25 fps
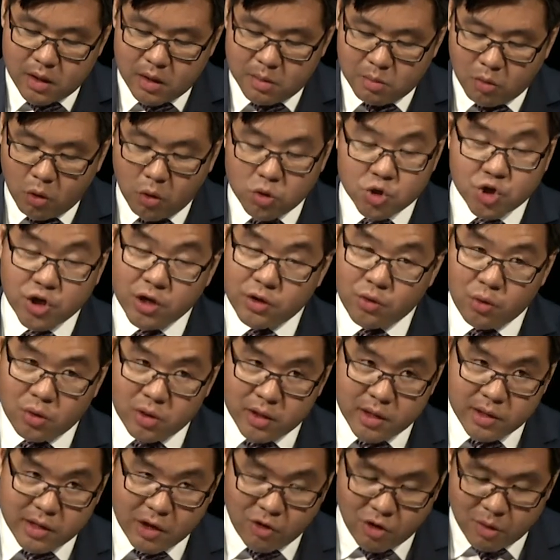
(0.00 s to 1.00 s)
More
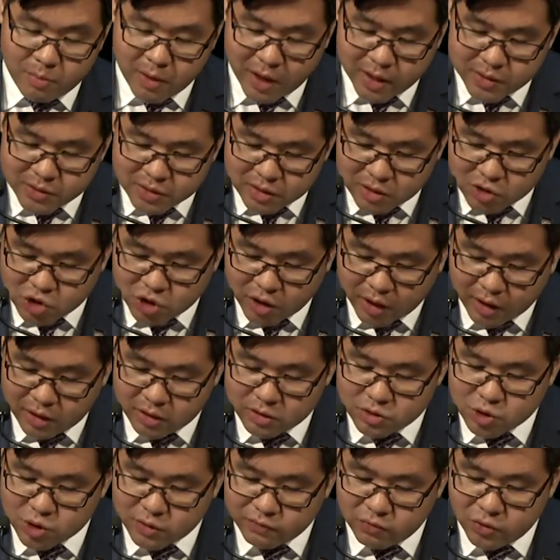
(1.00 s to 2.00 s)
generally, there remains the
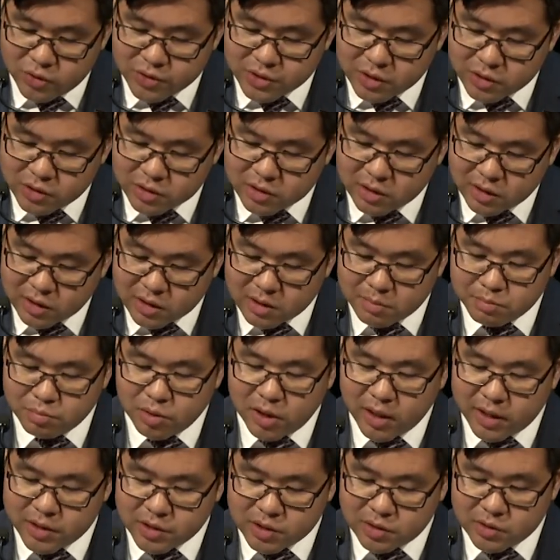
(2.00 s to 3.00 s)
challenge of resisting
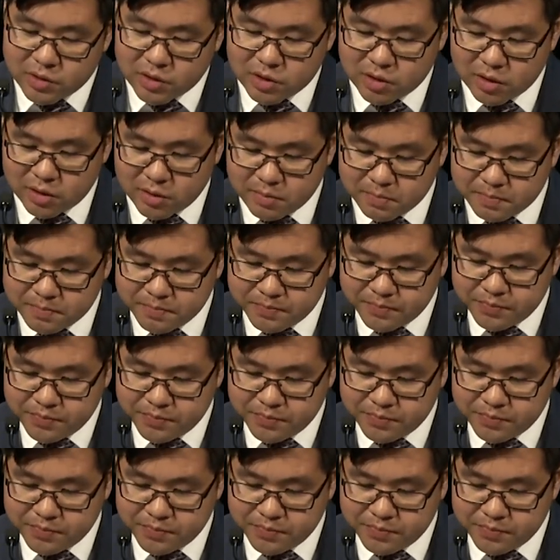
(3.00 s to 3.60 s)
complacency.